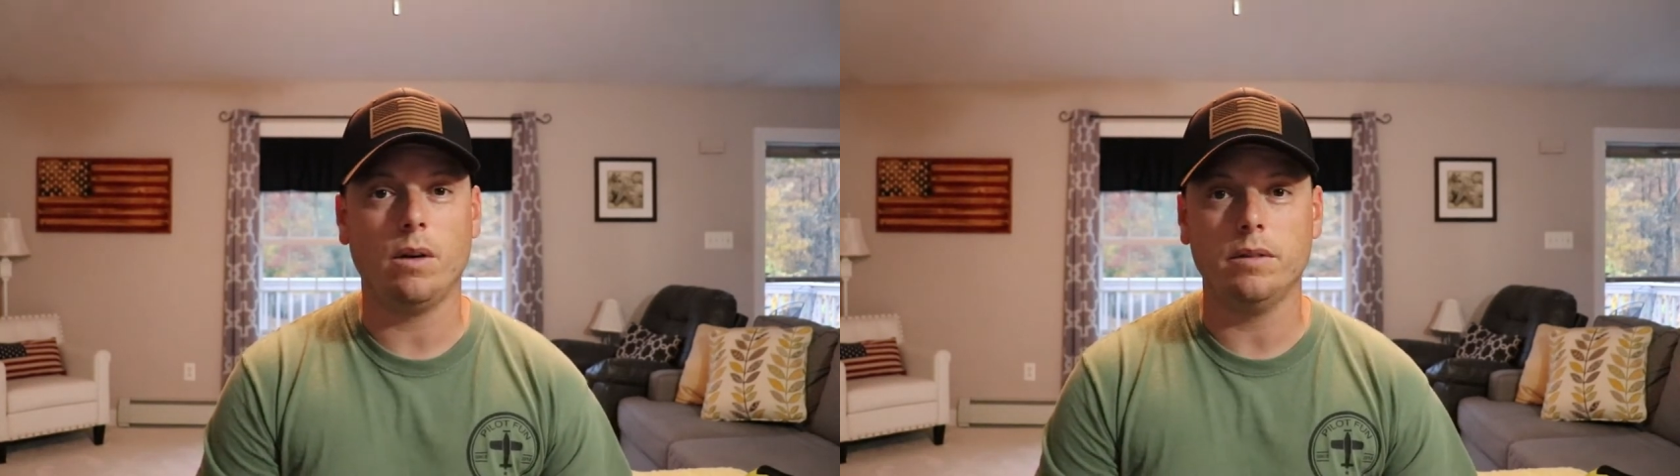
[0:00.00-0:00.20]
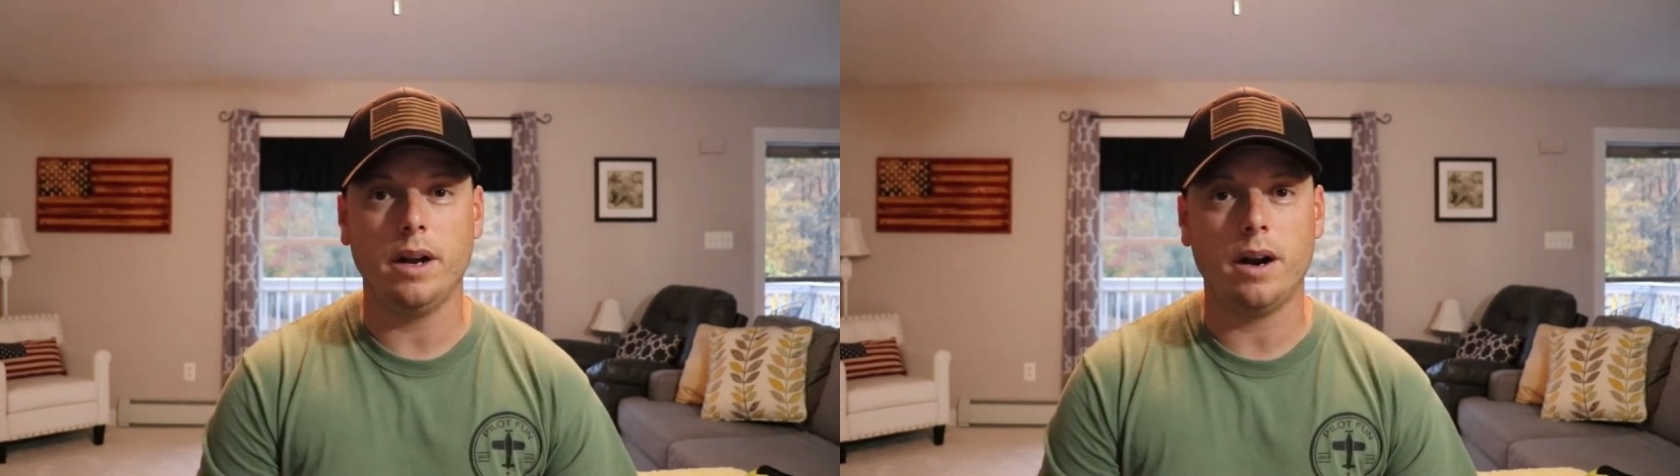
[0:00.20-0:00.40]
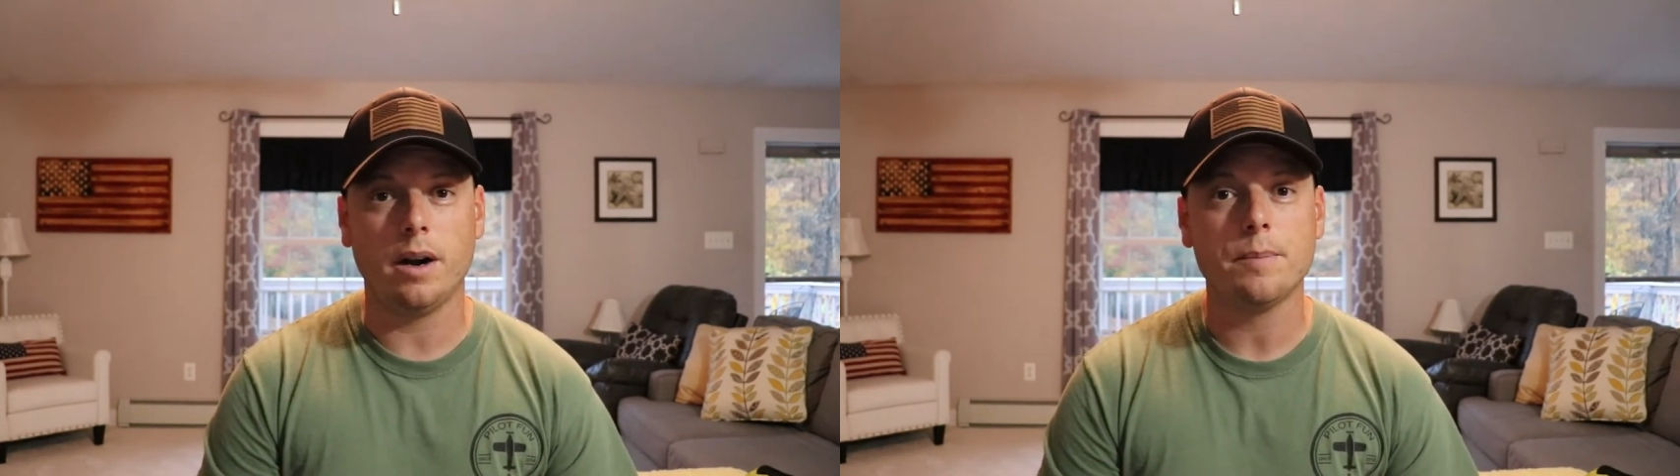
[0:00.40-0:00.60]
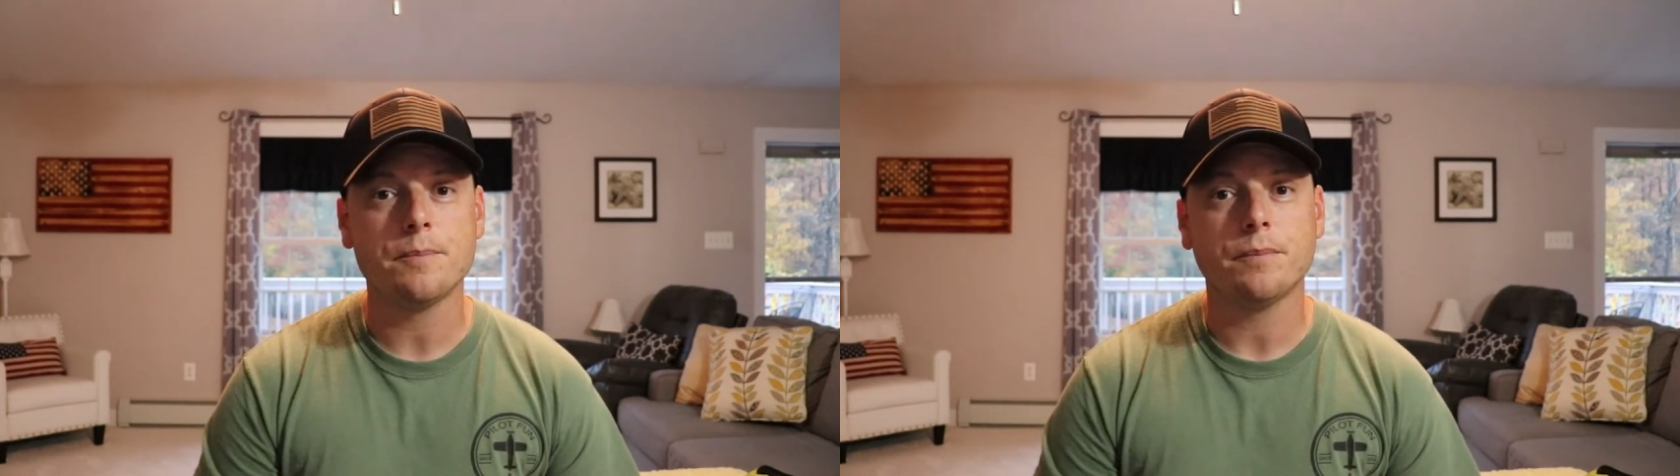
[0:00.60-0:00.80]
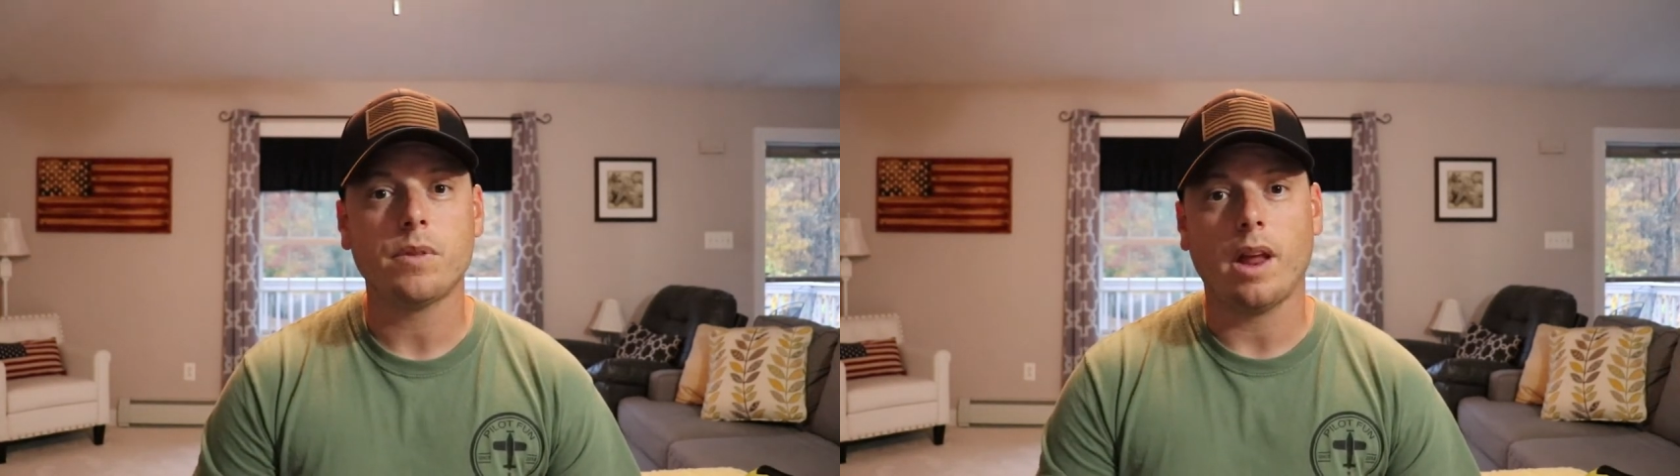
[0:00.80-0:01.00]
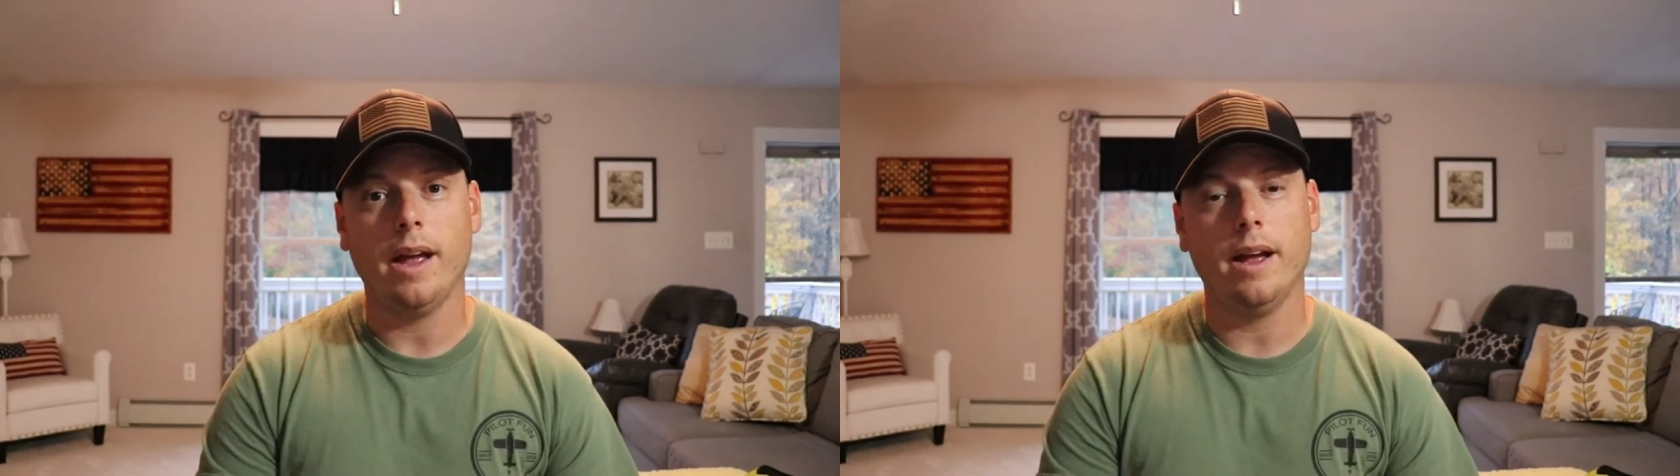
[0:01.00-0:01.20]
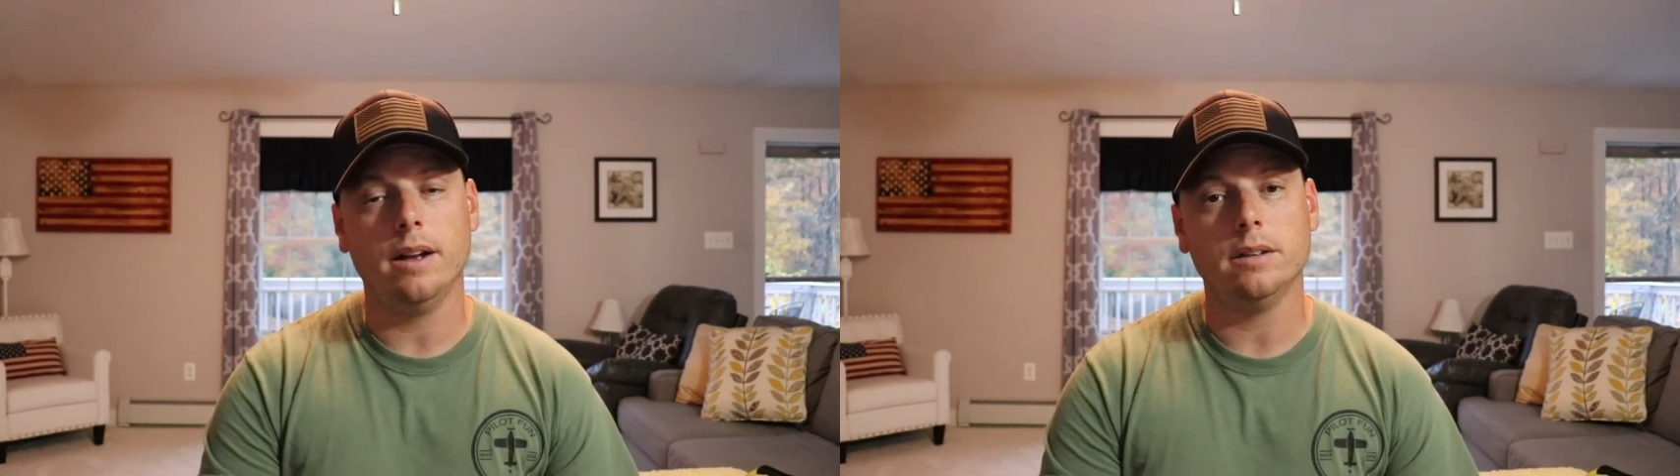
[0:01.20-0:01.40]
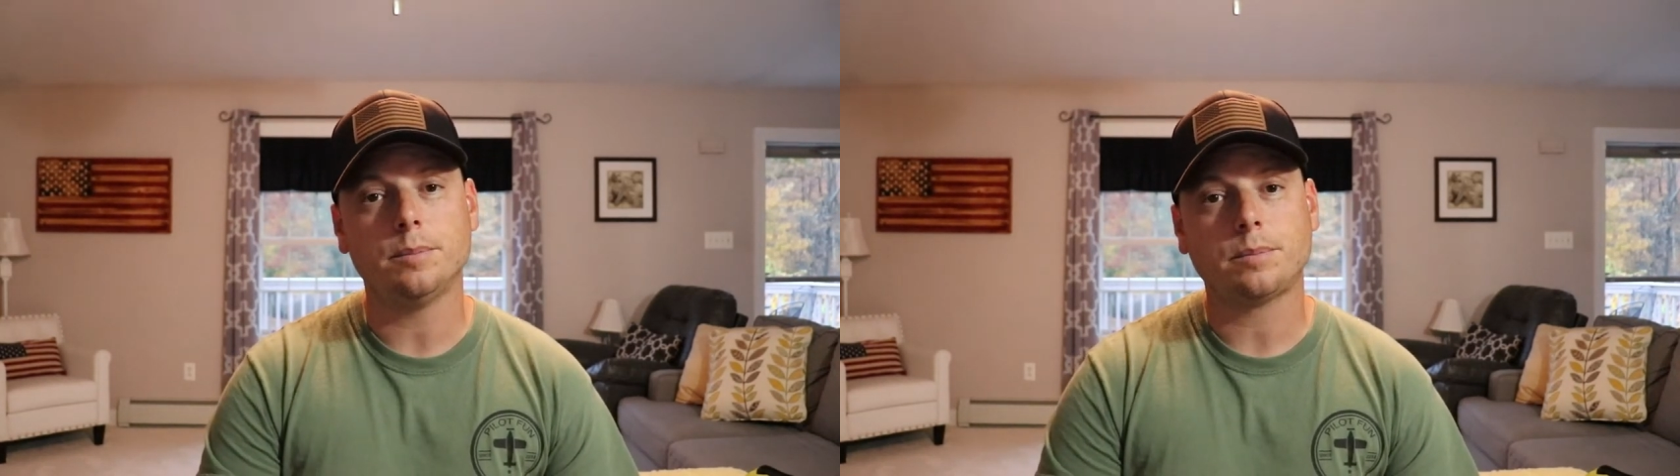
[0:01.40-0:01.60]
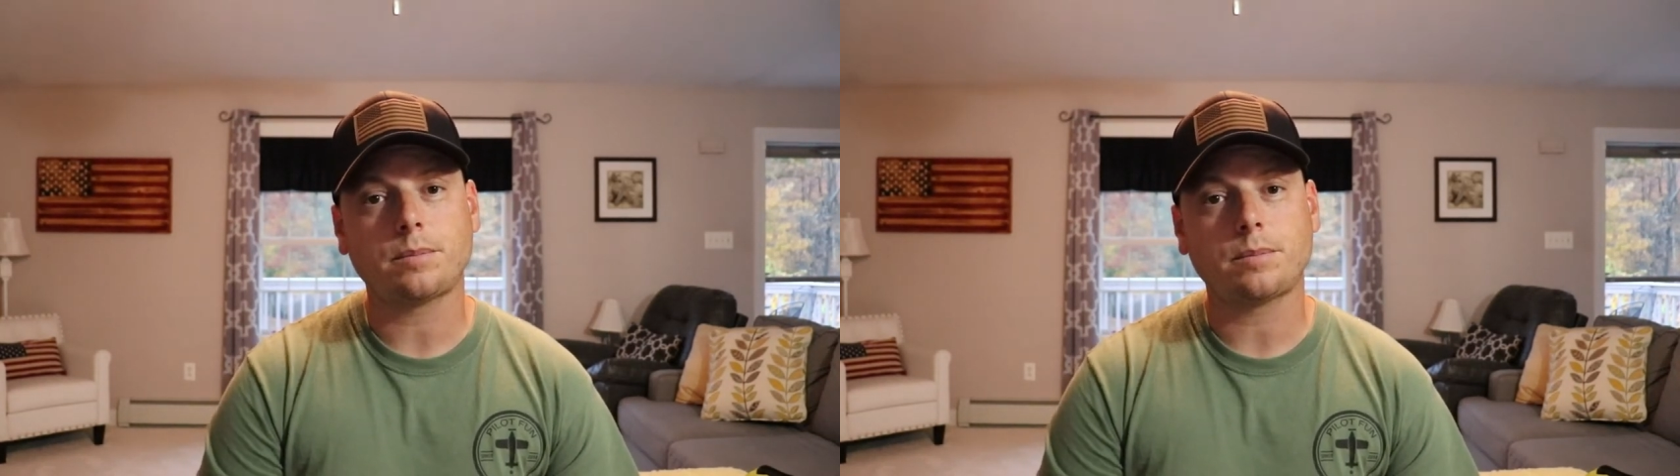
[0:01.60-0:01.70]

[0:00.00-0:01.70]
on there. And